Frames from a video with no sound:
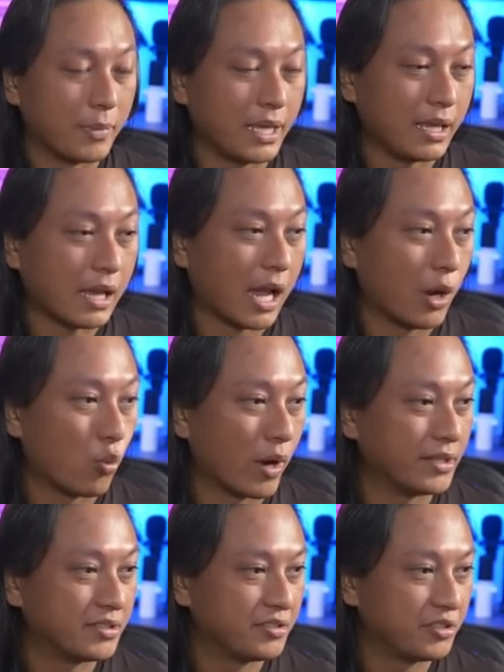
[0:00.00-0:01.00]
me, I
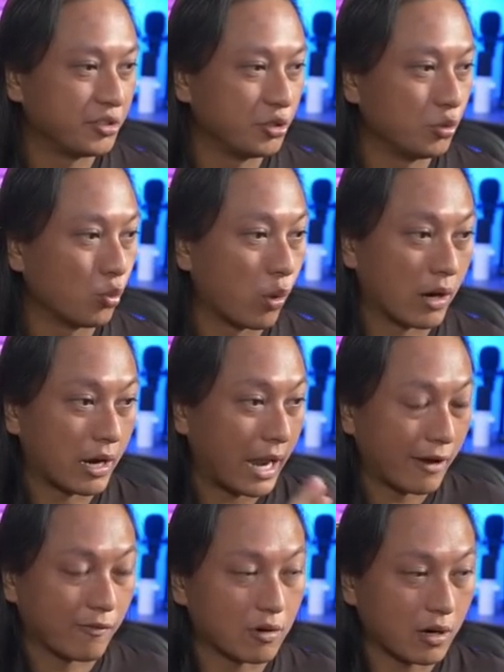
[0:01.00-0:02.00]
went to
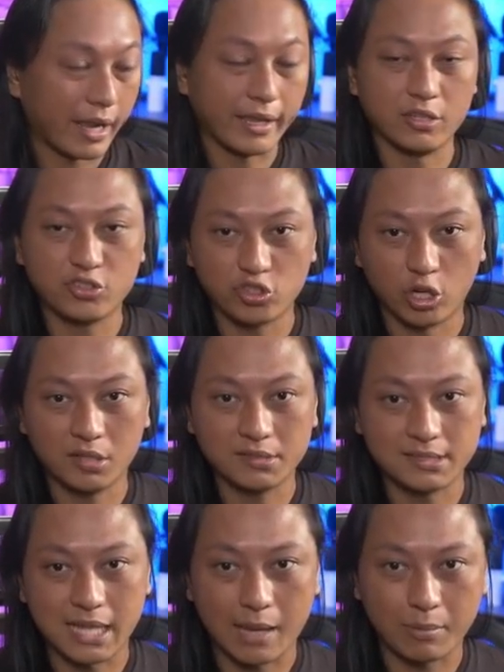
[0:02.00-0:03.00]
wherever I installed
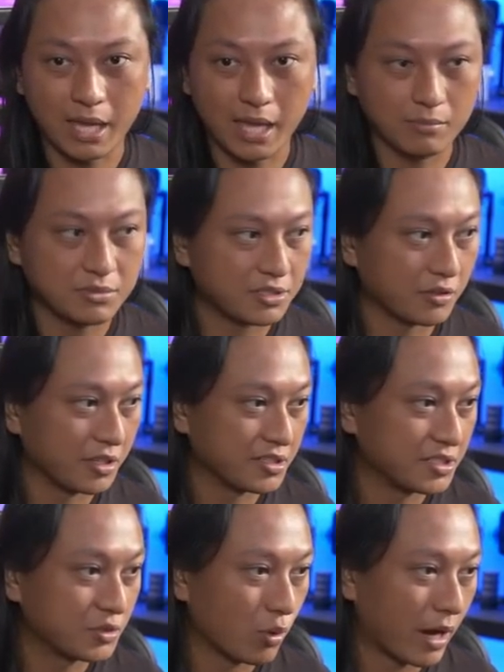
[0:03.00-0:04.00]
SnapCam, so
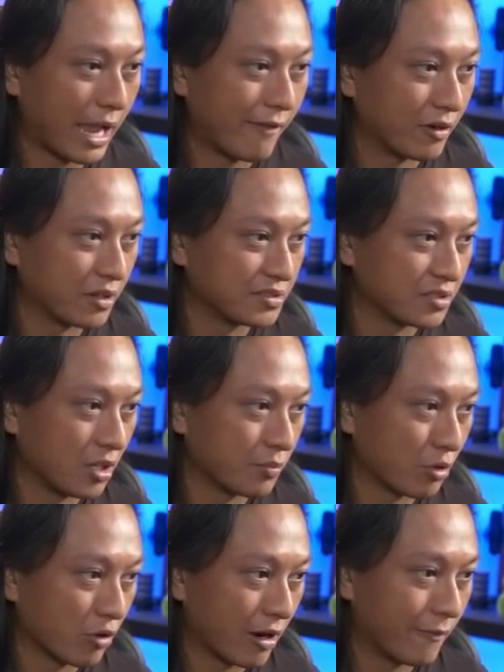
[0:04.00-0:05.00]
this is where I have it
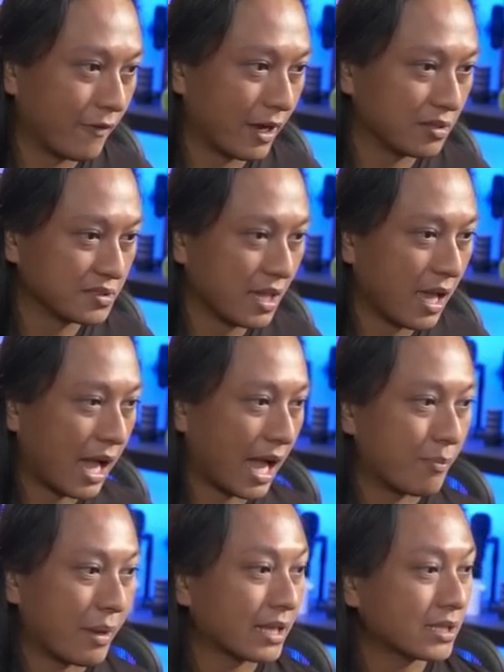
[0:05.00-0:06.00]
installed program files.
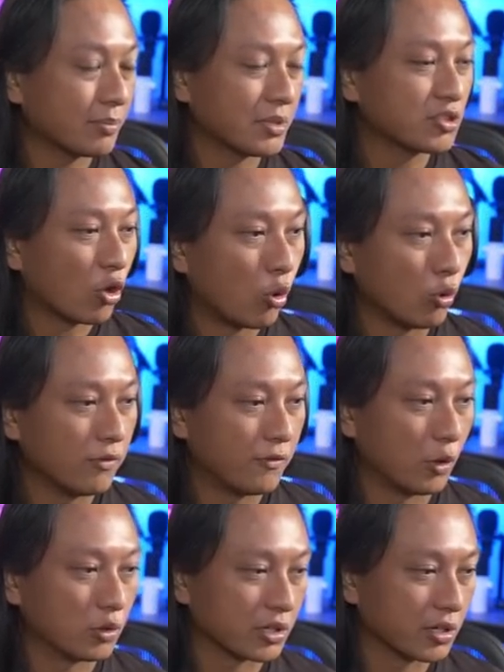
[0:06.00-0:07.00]
I backed up this whole
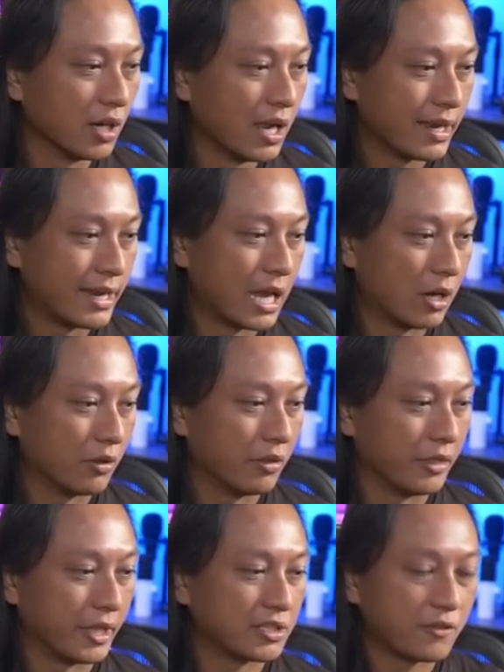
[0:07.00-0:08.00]
folder. Now,
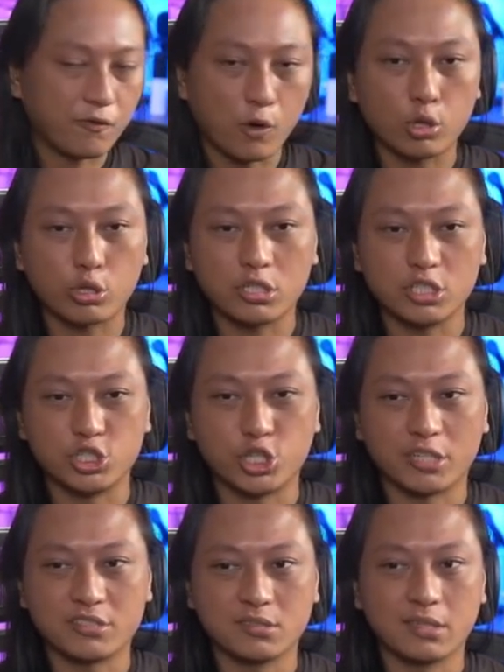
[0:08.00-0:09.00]
this folder
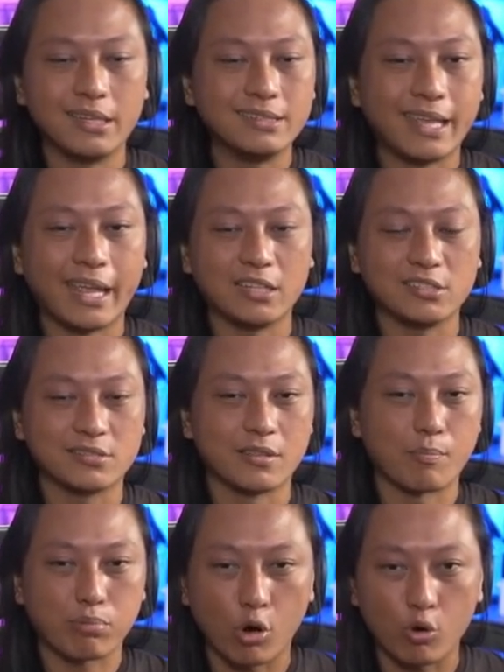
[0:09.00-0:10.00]
just contains
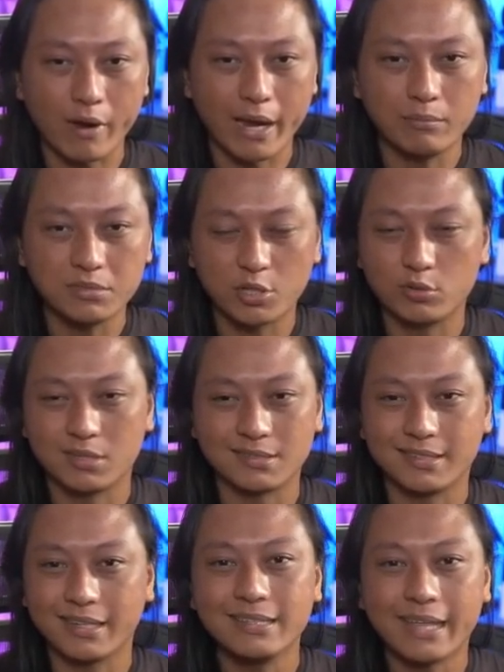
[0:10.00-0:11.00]
the program, so it
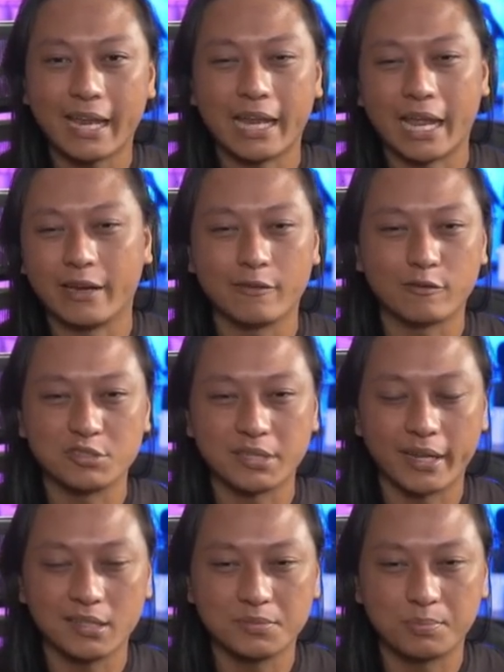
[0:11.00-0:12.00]
doesn't contain any of your
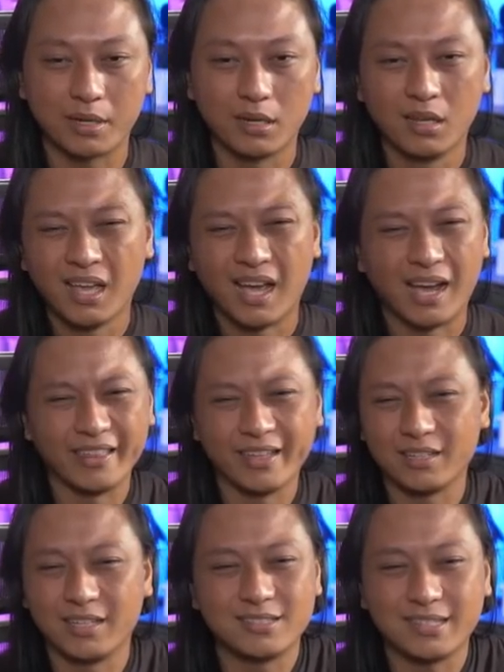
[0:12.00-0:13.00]
settings, but I
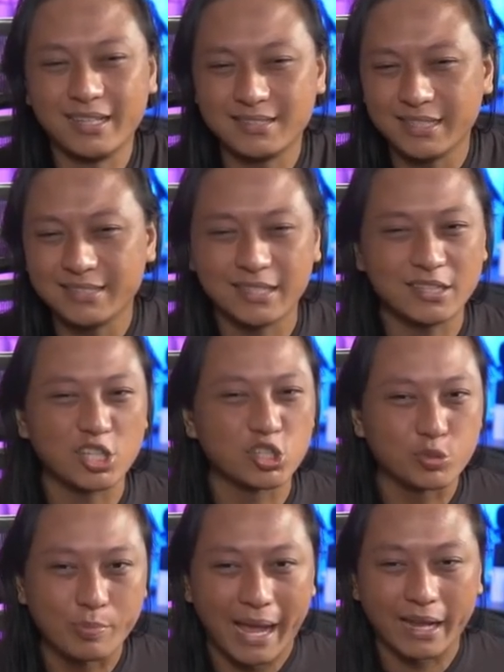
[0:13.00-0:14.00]
think it's easy to
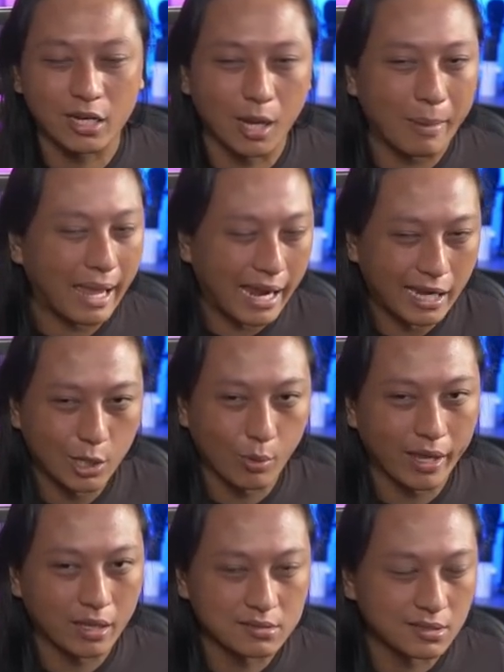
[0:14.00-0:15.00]
just back it up
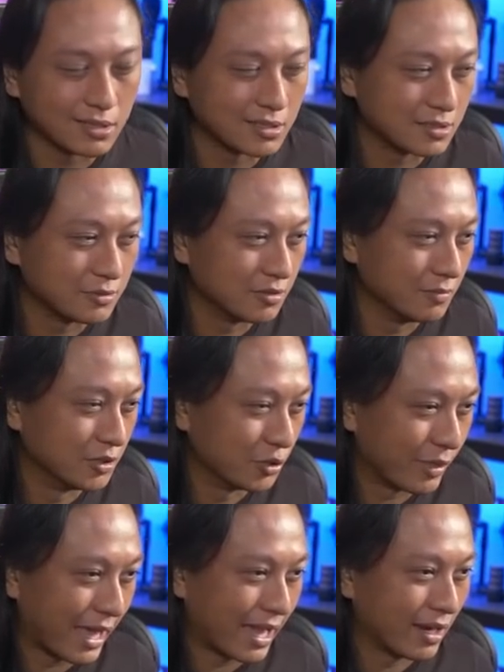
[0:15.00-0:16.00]
anyway, so just
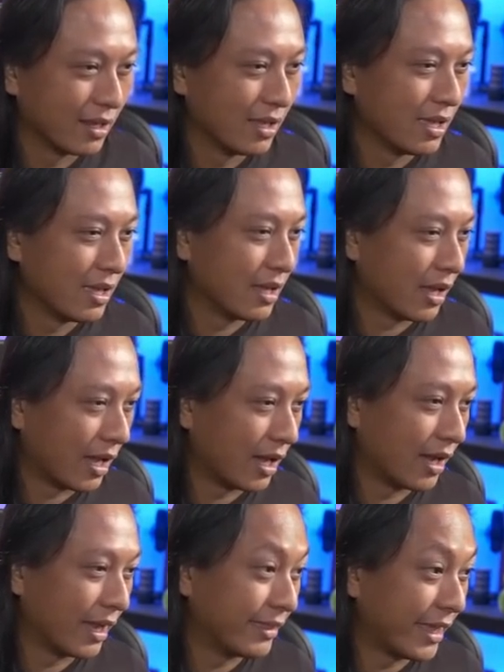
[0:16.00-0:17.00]
do that.
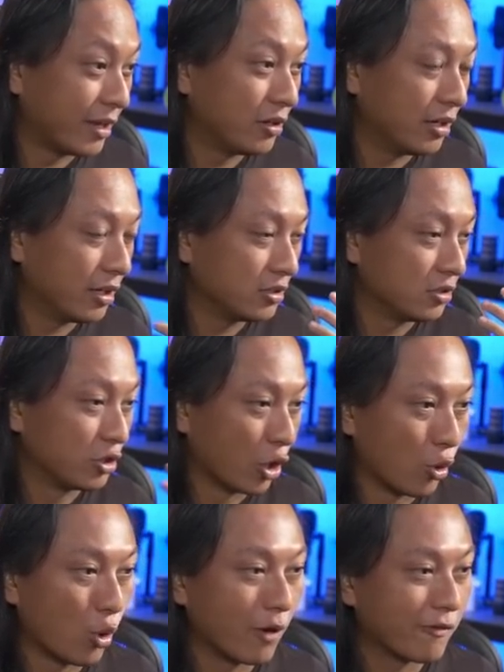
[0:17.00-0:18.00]
And then
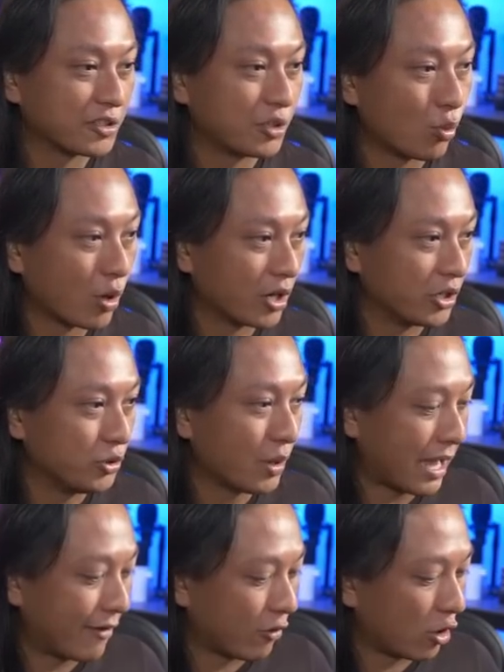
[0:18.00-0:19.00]
go over to where you
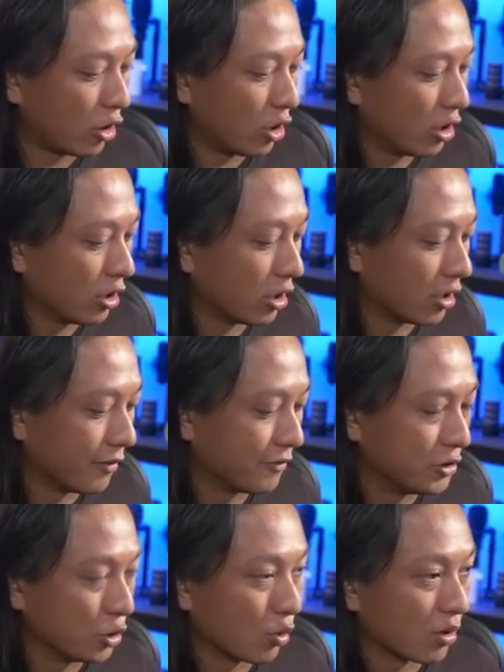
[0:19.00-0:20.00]
have all
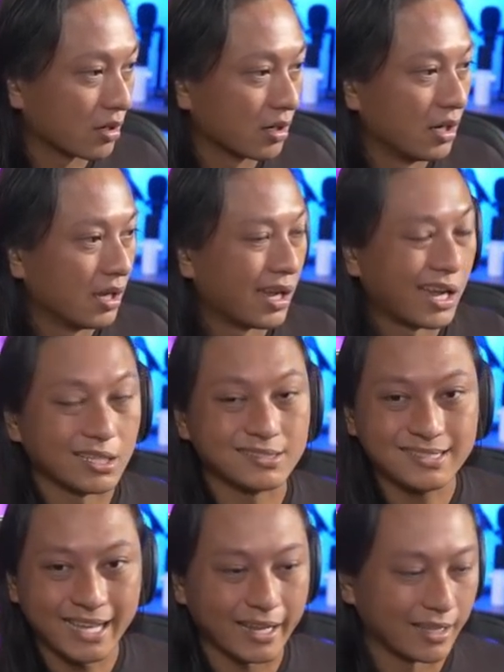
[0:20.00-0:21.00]
of your
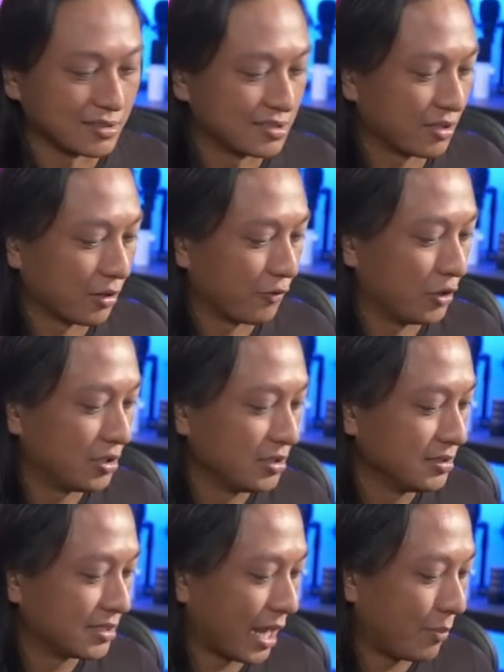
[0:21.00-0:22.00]
settings. So if you
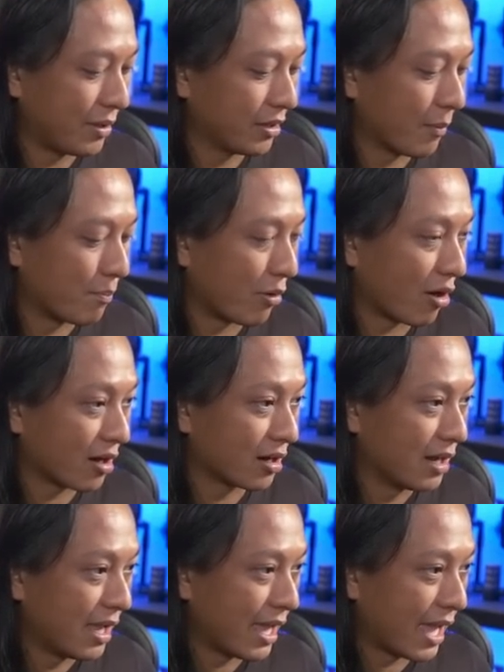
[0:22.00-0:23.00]
type in the
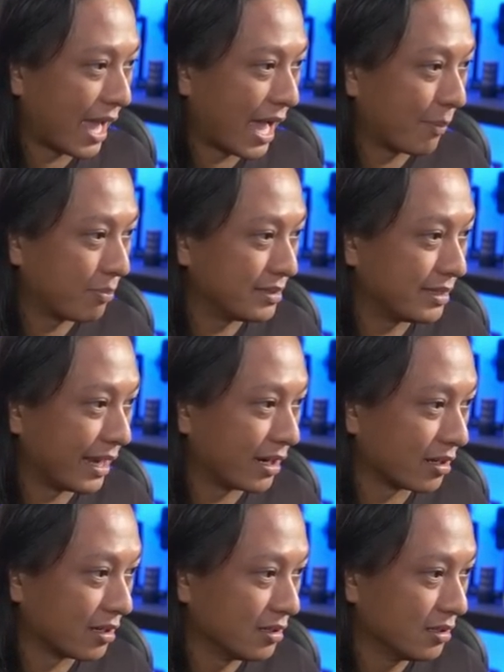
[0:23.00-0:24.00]
bar app
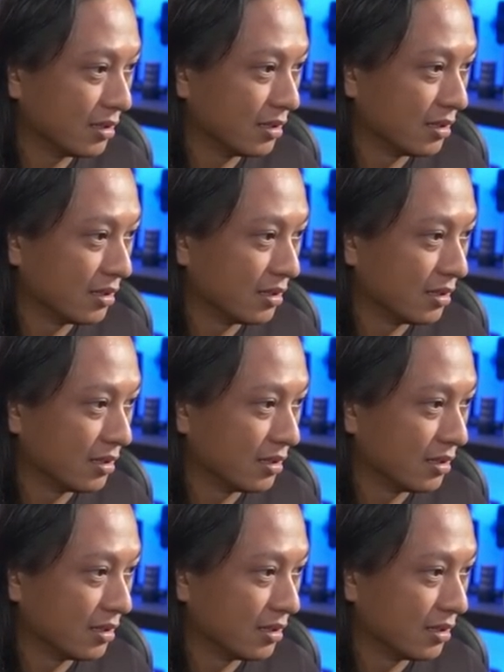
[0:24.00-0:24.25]
data